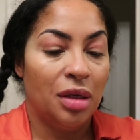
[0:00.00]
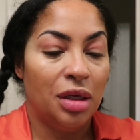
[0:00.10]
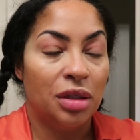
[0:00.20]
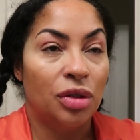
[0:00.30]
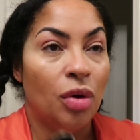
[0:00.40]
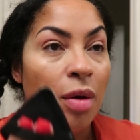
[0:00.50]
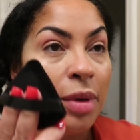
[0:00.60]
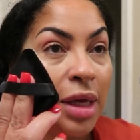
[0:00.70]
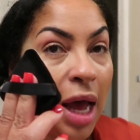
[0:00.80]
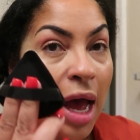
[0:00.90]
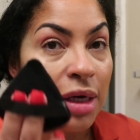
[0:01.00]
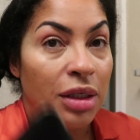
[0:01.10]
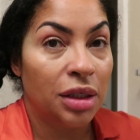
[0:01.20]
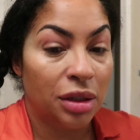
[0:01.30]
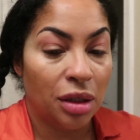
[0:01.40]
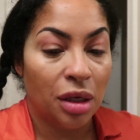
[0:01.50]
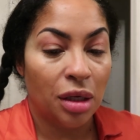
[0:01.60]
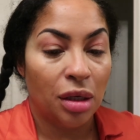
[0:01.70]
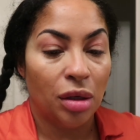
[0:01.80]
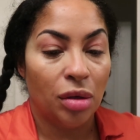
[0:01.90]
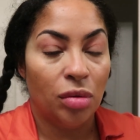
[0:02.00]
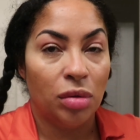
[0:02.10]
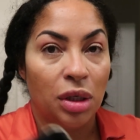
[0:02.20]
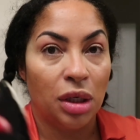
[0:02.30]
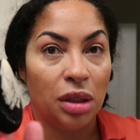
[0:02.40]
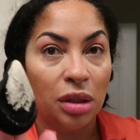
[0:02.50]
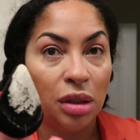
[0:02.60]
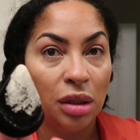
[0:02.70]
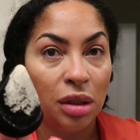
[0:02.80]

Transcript: because normally I just, oh, look at that.